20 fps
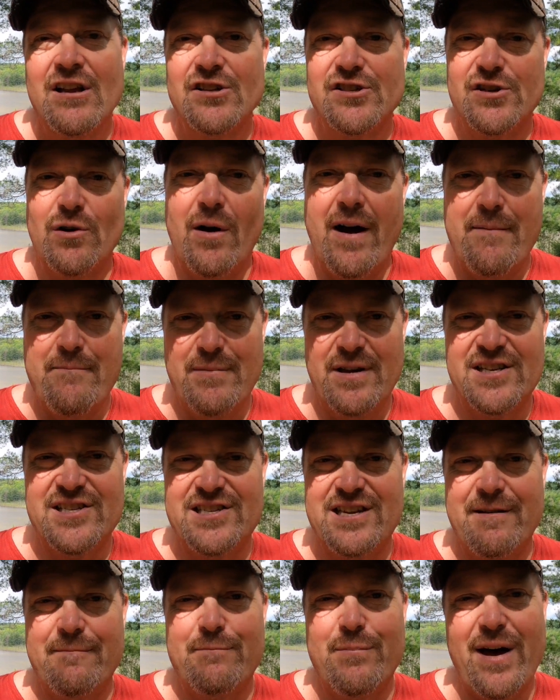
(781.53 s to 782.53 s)
So I
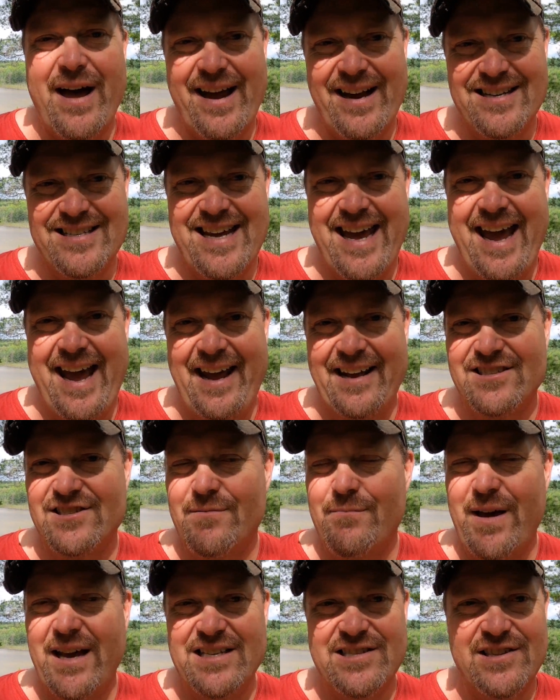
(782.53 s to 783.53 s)
missed it by a day.
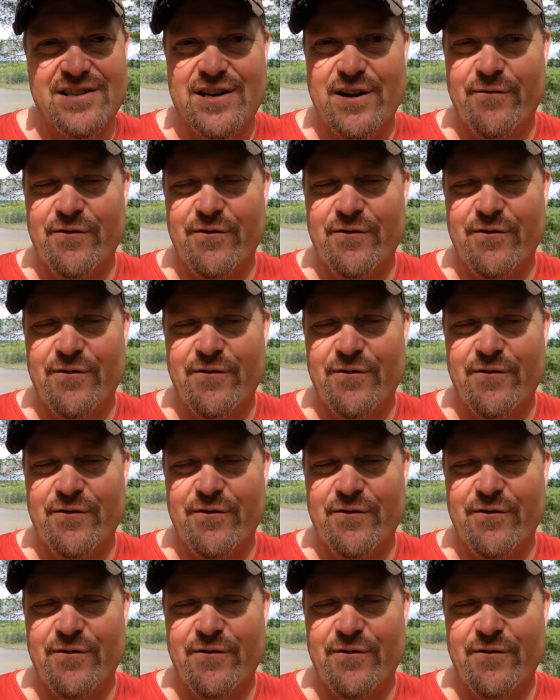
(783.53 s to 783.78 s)
It's amazing the